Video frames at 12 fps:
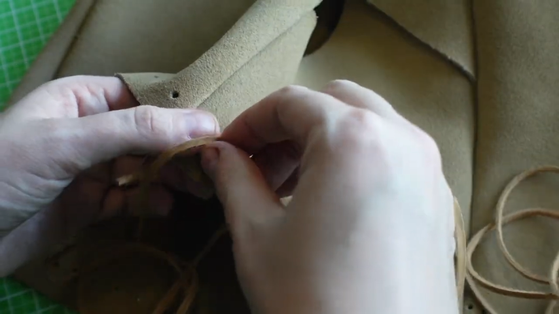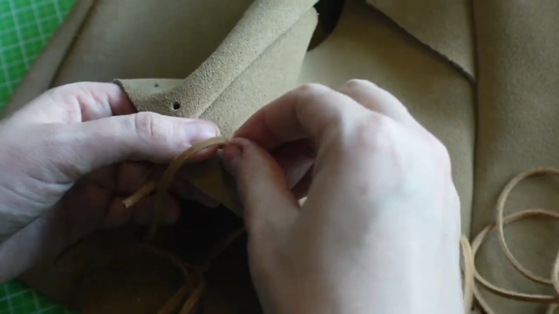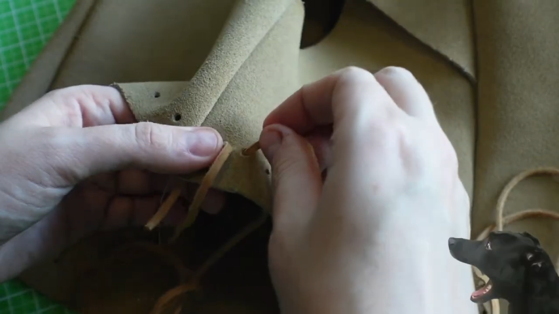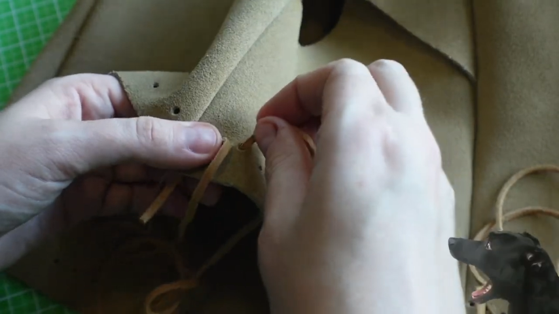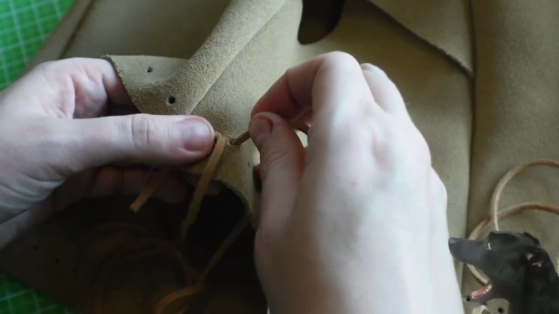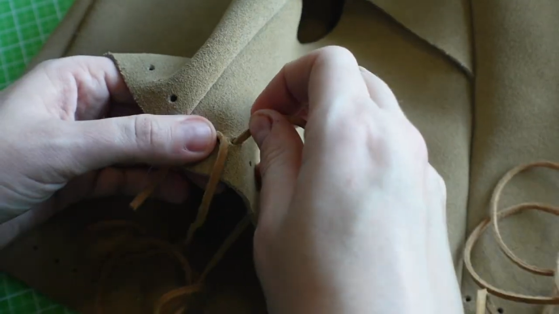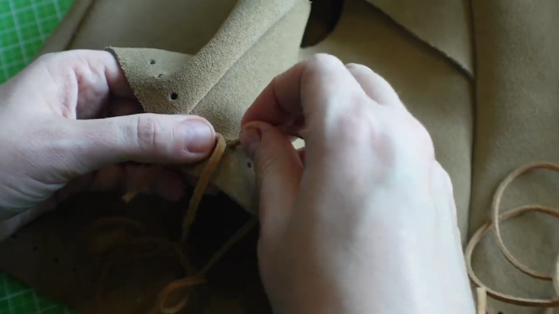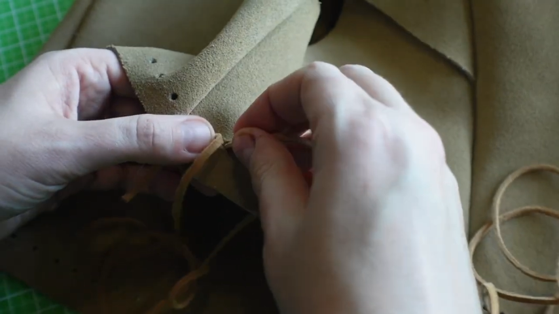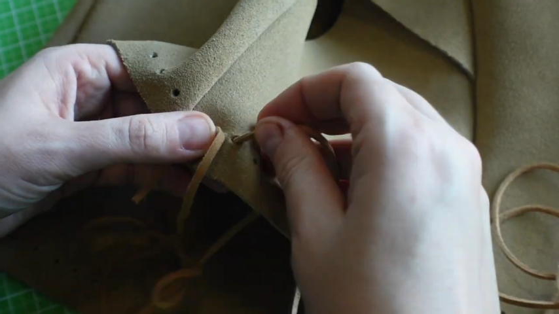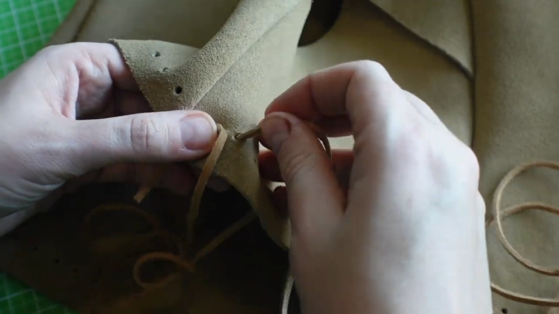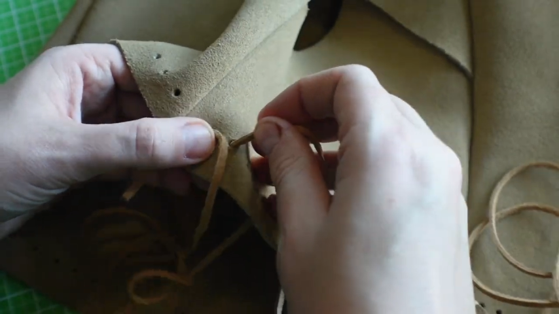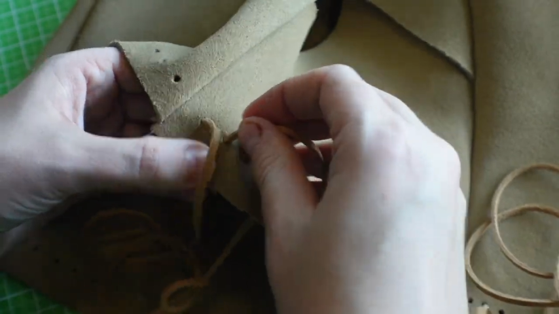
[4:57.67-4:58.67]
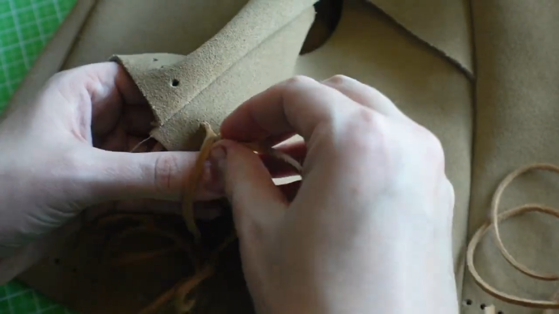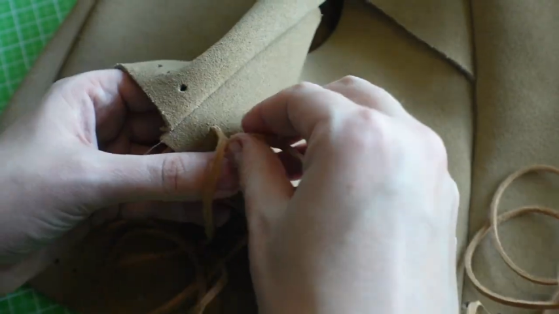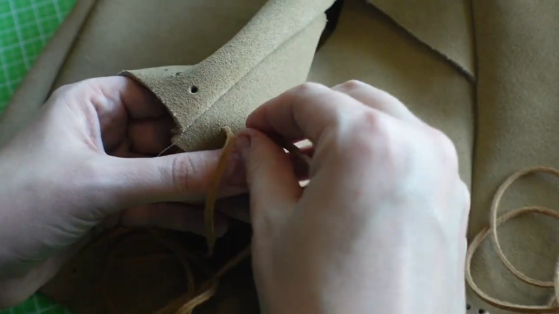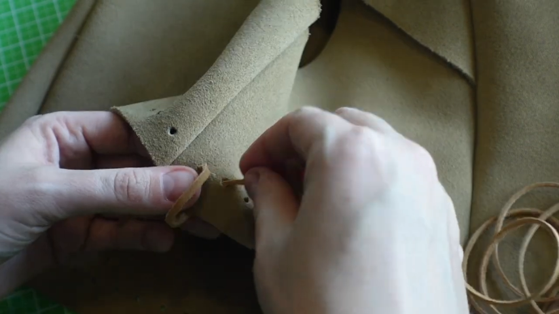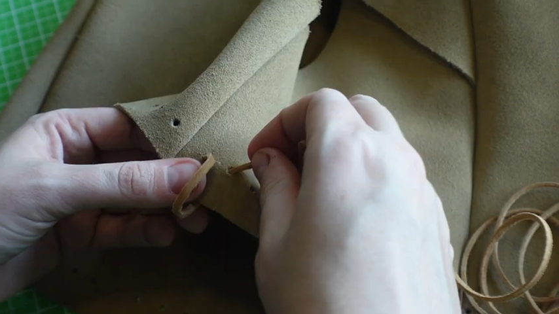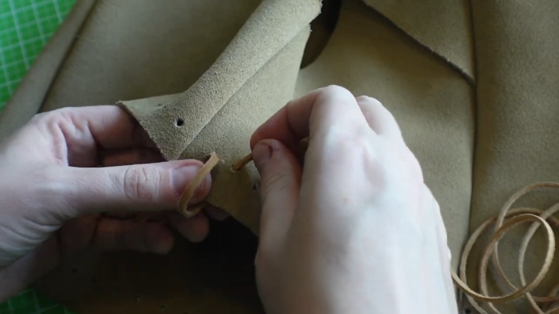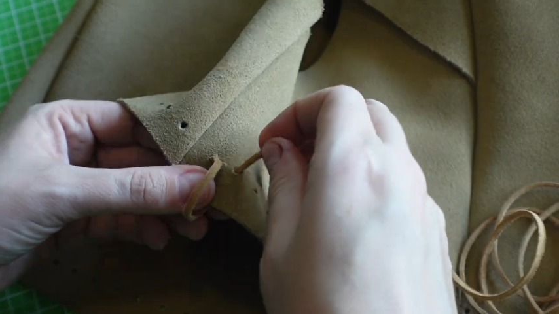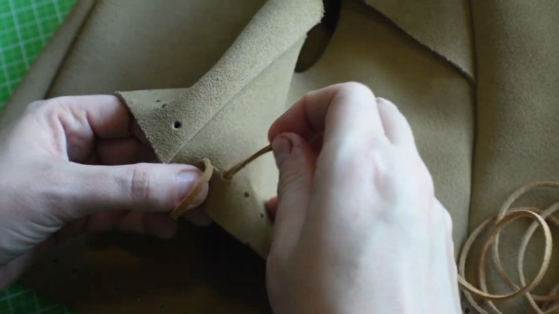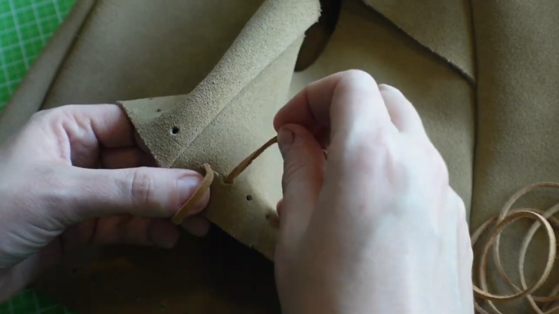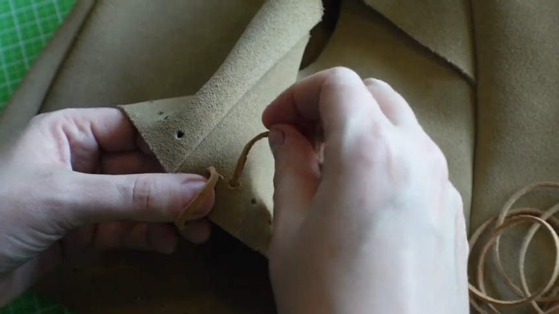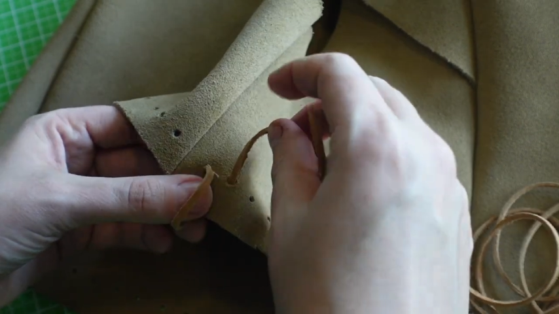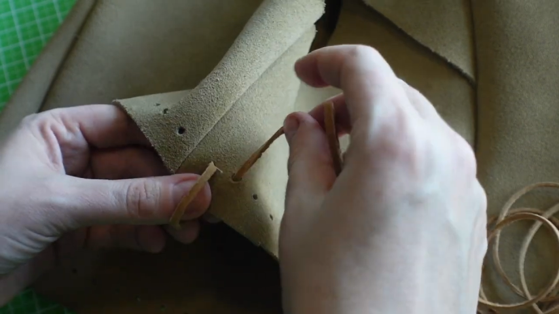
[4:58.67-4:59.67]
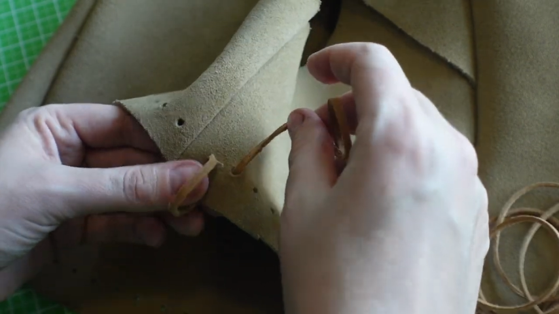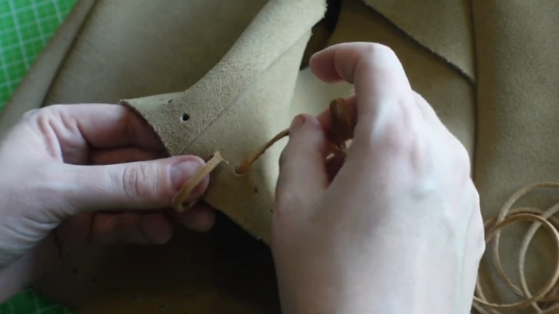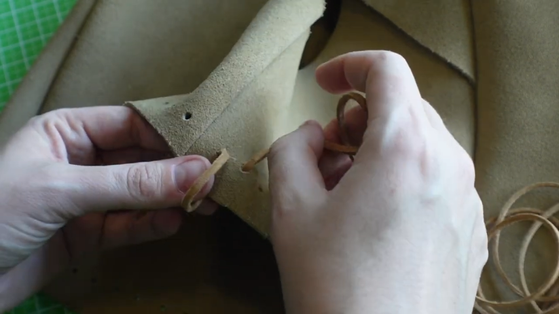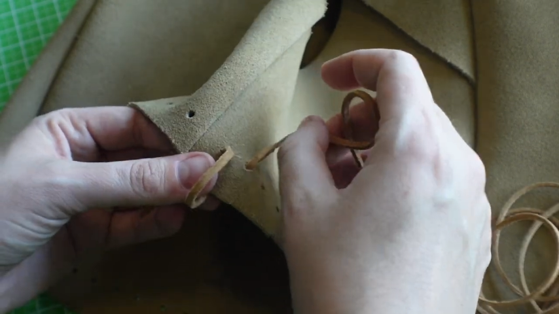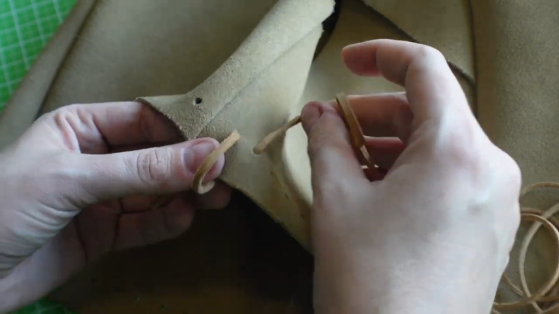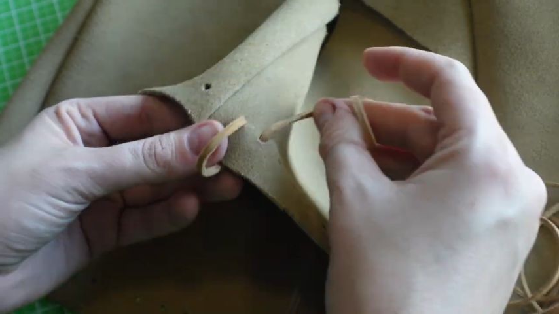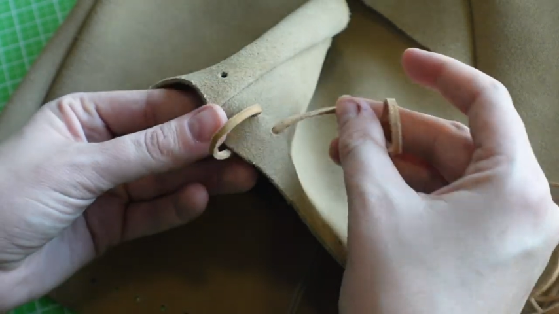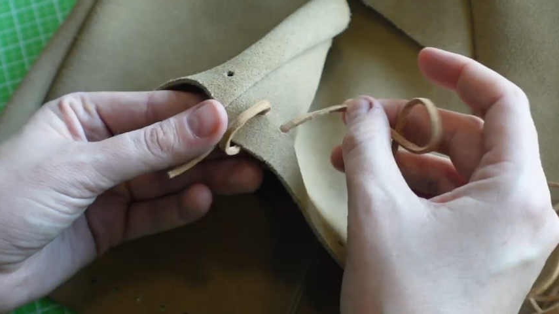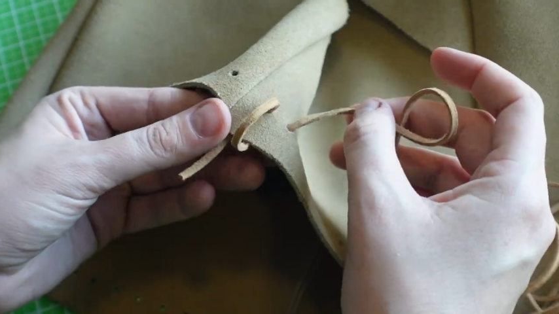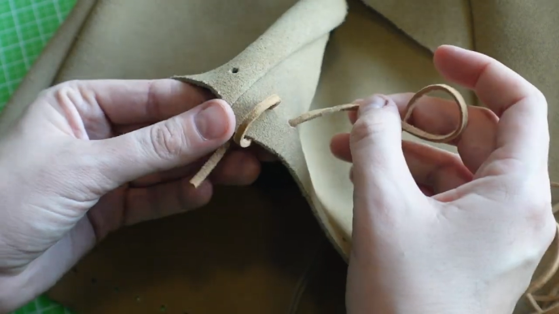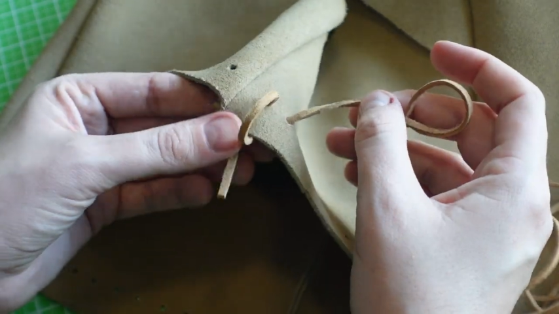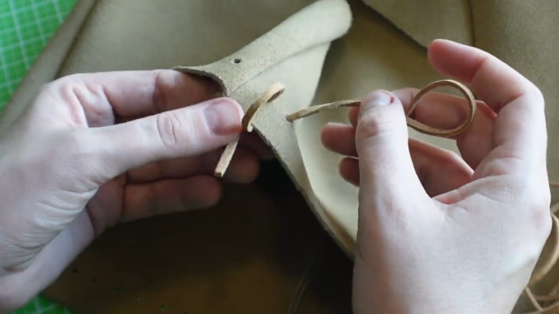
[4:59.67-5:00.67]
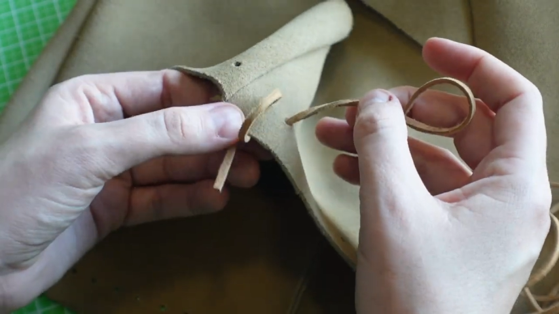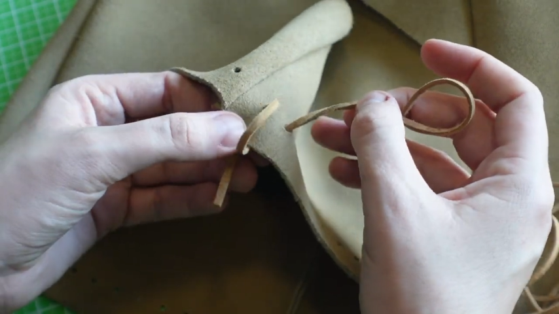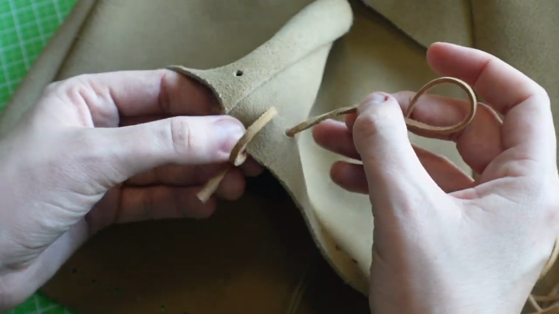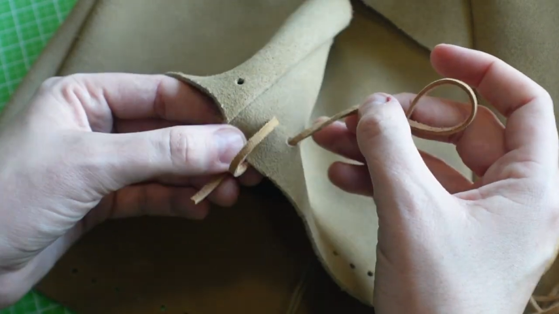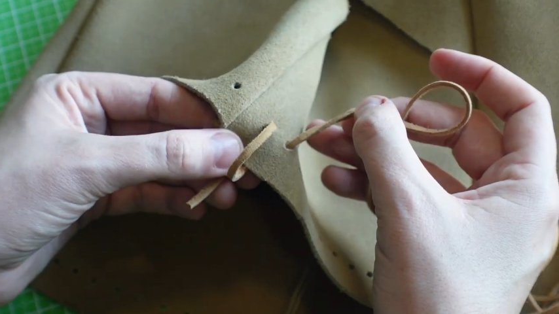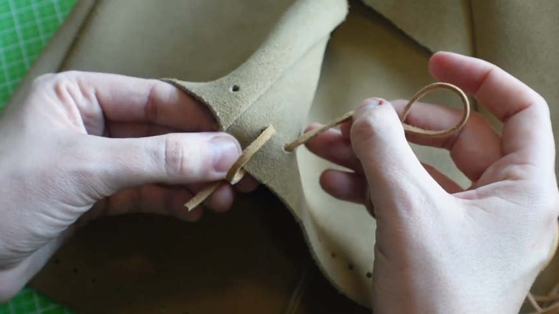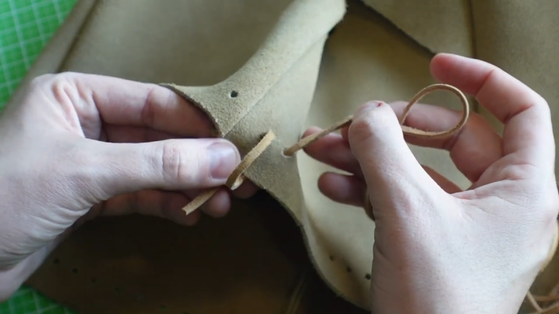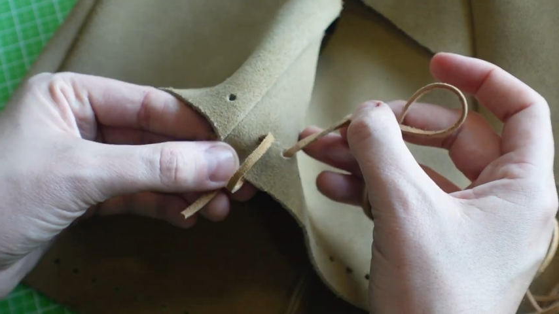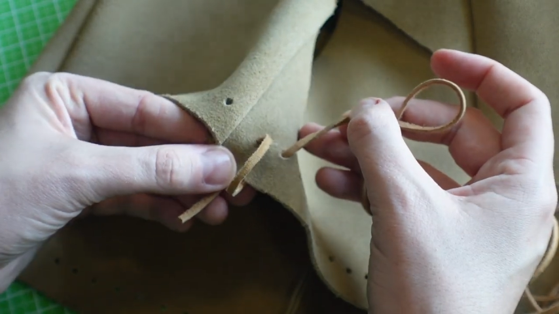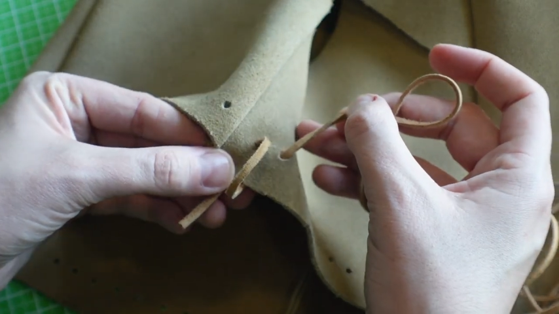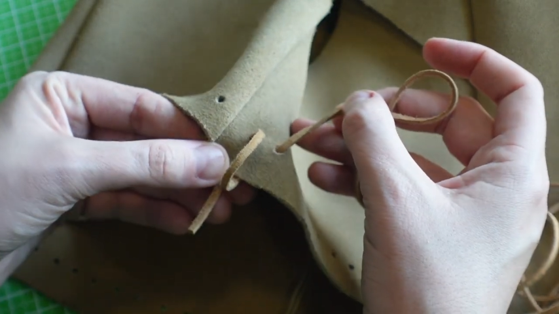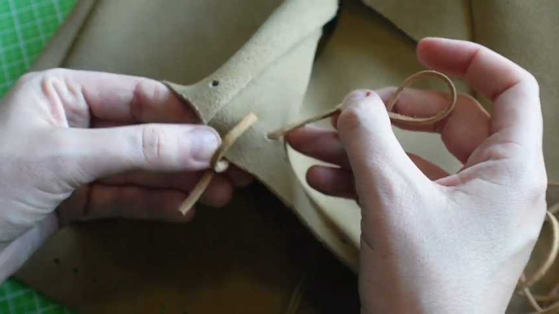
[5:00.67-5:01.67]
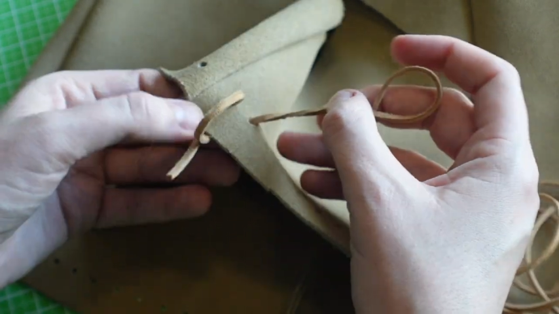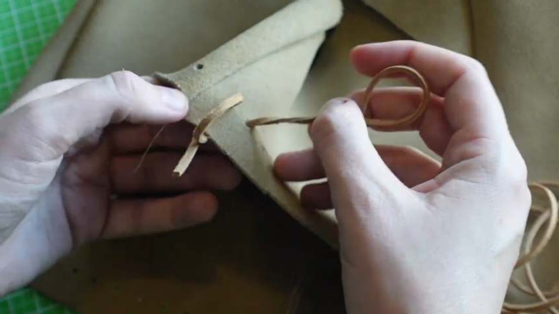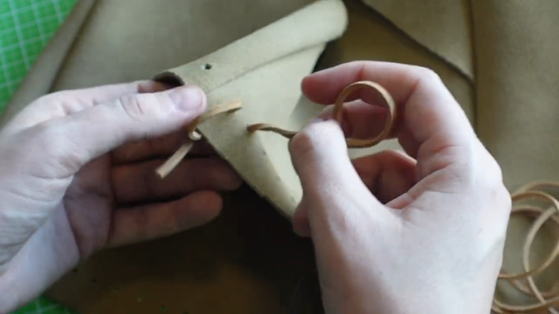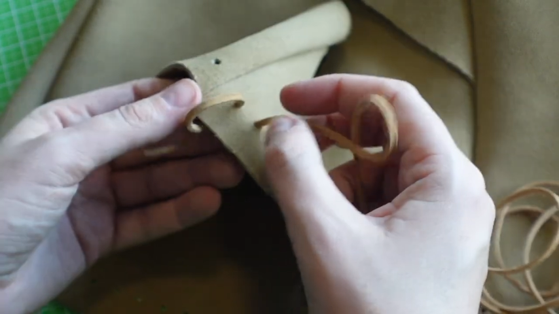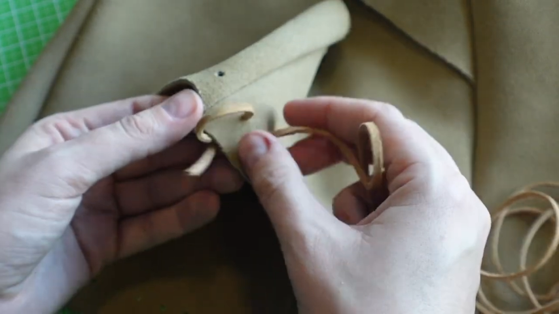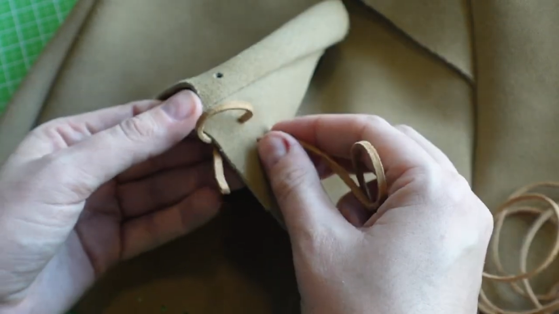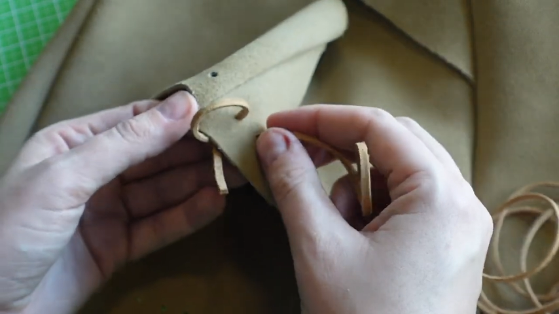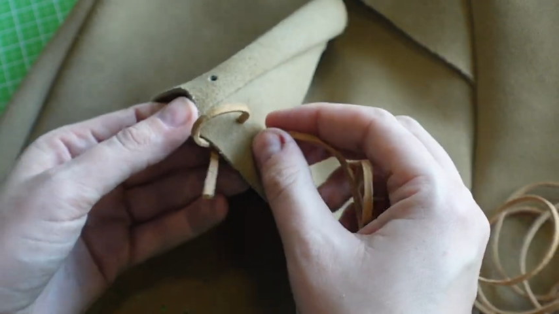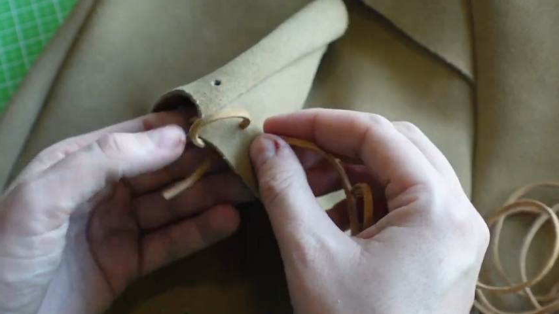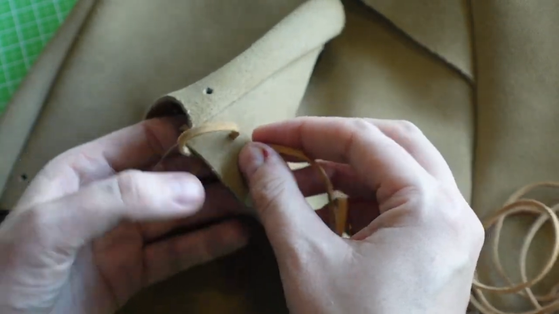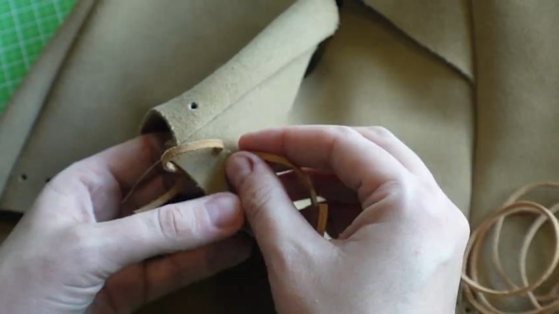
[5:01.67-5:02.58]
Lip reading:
Nobody's mouth can be seen.